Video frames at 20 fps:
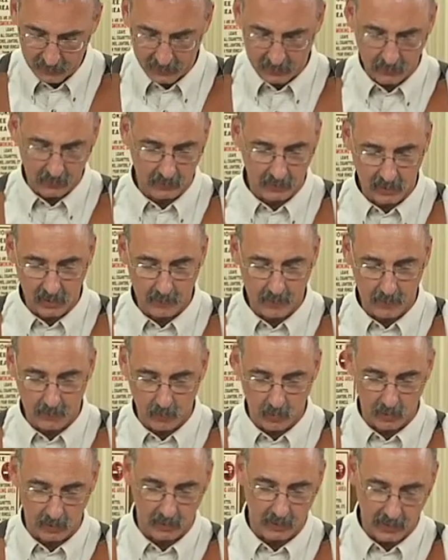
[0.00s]
I'll do a little bit
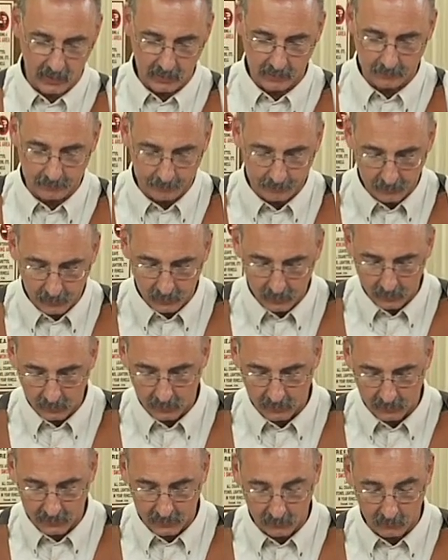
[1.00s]
more cutting,
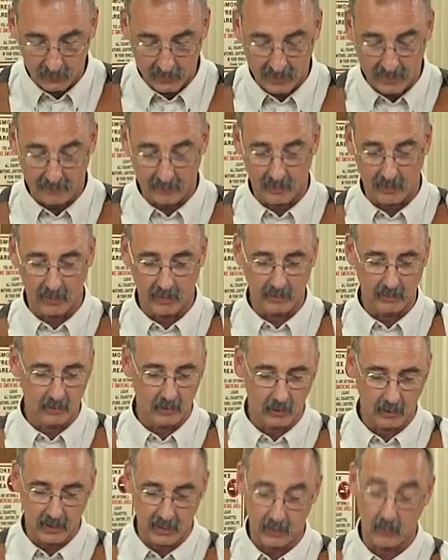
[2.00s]
then we'll have a
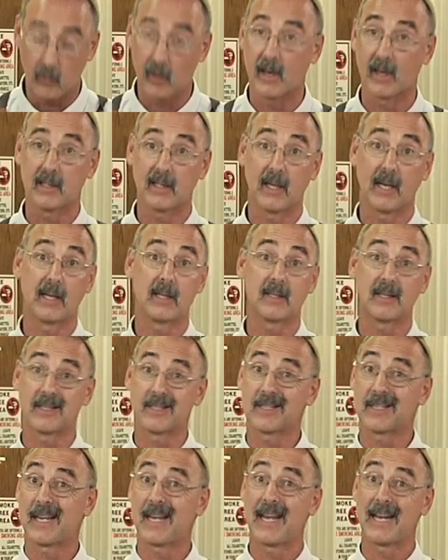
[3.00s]
look at what it takes to
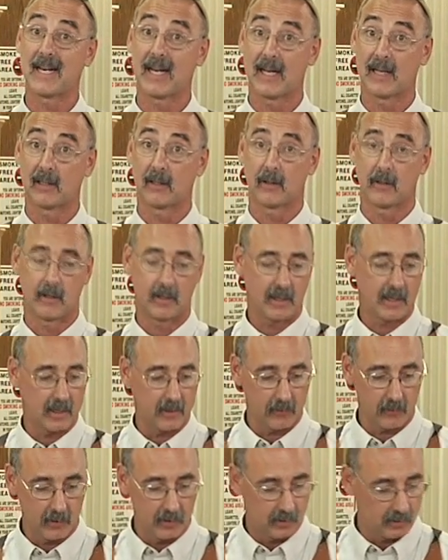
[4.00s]
sand antler and get
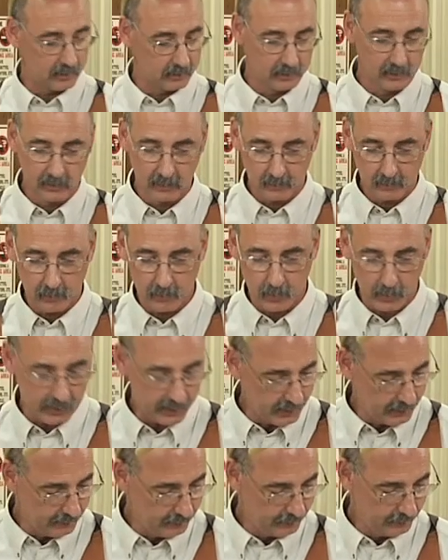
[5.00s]
it real
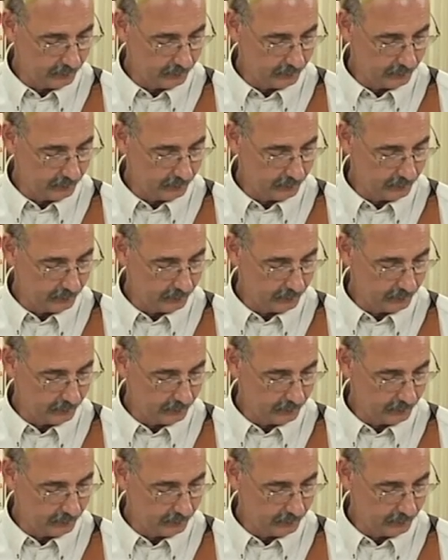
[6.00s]
pretty.